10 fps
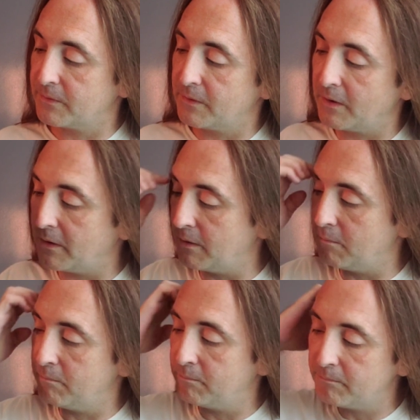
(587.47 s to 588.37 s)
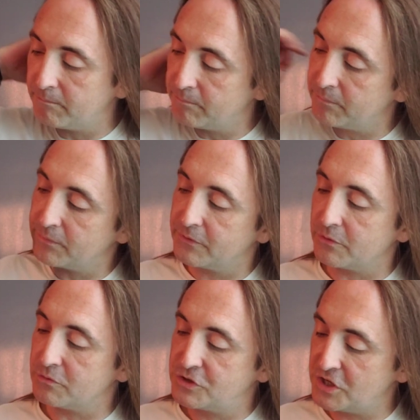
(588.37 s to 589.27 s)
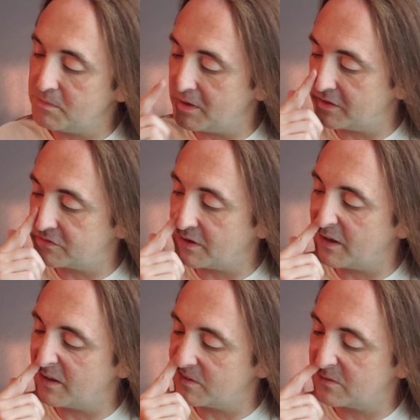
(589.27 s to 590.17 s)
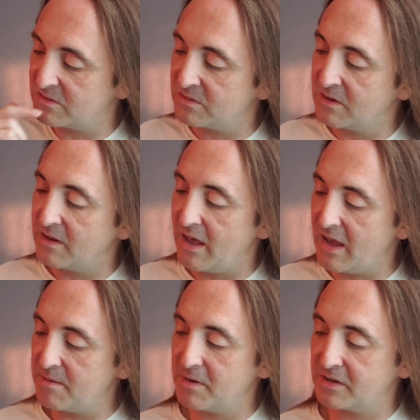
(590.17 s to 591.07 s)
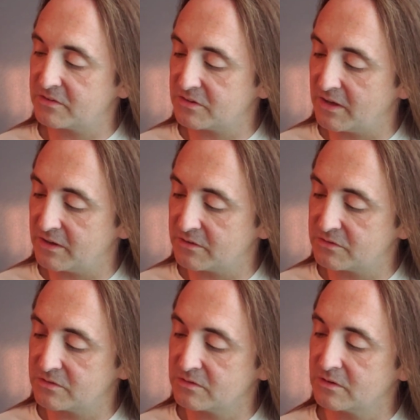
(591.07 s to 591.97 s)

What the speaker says: So G makes sense, A makes sense,